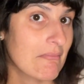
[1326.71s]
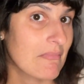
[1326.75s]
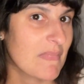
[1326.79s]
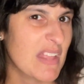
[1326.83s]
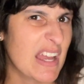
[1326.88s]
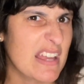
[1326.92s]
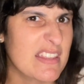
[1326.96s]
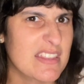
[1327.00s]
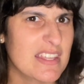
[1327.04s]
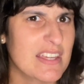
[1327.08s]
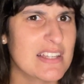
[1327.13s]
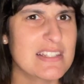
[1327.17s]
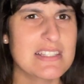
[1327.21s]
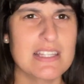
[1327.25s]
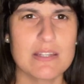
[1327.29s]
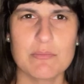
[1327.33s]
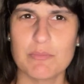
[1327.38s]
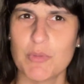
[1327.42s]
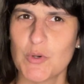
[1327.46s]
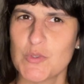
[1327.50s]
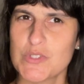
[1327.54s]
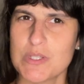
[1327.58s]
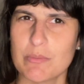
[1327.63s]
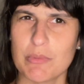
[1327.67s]
I think it's like
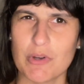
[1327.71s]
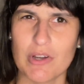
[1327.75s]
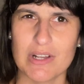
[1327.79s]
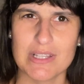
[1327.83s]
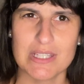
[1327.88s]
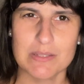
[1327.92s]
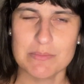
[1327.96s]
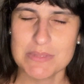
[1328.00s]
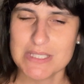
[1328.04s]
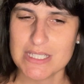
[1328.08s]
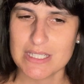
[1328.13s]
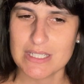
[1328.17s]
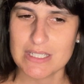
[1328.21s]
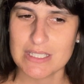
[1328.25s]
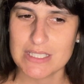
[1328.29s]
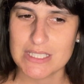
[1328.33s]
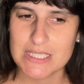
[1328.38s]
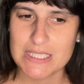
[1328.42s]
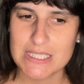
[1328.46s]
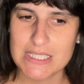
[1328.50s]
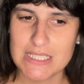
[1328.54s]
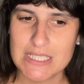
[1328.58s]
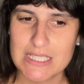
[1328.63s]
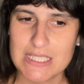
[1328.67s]
post-apocalyptic,
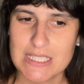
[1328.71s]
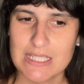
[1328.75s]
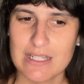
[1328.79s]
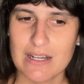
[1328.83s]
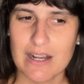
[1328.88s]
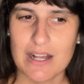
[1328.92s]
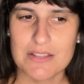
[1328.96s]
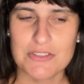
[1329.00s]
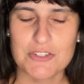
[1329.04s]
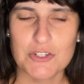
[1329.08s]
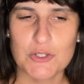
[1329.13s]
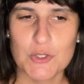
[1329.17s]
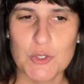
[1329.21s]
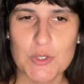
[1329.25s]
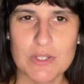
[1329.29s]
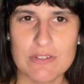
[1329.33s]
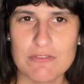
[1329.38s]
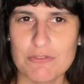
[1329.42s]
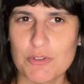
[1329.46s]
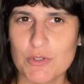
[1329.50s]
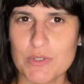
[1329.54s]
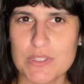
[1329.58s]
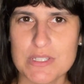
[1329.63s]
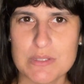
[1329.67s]
and they're looking
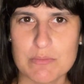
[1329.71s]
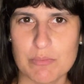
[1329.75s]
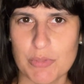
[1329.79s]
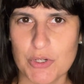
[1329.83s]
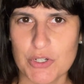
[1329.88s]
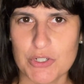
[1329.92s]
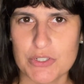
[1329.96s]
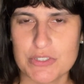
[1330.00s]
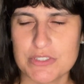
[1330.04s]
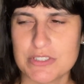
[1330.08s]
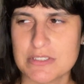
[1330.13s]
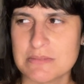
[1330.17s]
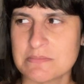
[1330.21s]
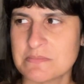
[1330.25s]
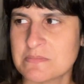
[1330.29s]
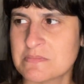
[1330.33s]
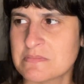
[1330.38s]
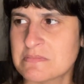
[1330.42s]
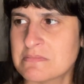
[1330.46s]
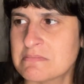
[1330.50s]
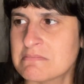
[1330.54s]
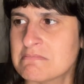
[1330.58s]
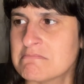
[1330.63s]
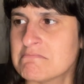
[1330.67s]
for this bird,
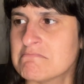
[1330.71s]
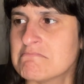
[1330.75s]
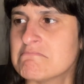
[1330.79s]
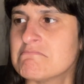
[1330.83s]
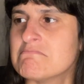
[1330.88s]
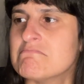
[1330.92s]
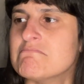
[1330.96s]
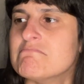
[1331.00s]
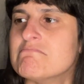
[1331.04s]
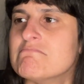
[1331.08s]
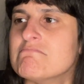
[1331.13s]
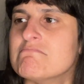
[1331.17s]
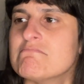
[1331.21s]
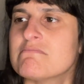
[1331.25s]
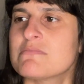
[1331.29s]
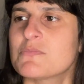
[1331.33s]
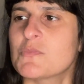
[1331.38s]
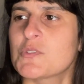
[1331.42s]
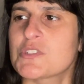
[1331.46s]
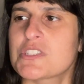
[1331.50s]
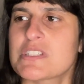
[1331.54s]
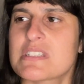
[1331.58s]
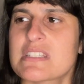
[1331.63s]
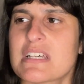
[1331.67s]

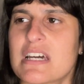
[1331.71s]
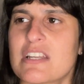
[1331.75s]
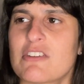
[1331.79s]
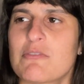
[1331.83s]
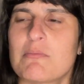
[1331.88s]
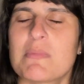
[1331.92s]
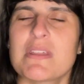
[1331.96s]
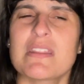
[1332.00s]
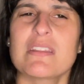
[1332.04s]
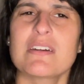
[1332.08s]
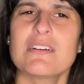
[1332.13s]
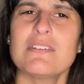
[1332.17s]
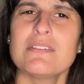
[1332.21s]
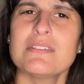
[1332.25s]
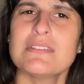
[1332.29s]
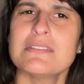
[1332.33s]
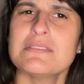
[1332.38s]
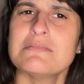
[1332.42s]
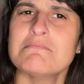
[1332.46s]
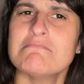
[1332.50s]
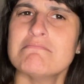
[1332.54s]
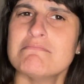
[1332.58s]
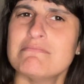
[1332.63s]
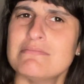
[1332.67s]
which is kind of mythical,
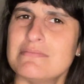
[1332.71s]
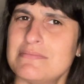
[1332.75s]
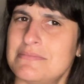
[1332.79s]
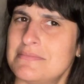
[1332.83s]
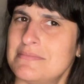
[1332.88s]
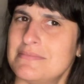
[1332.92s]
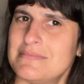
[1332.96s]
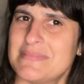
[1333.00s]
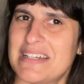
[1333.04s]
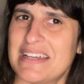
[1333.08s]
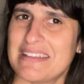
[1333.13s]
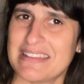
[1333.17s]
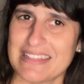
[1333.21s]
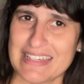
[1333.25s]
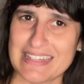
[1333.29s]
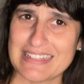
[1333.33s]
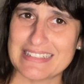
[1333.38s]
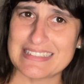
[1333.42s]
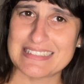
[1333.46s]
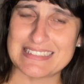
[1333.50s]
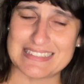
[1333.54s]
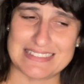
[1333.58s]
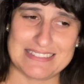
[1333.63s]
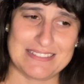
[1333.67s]
I
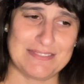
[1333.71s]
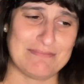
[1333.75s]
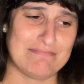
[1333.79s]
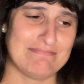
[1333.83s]
think.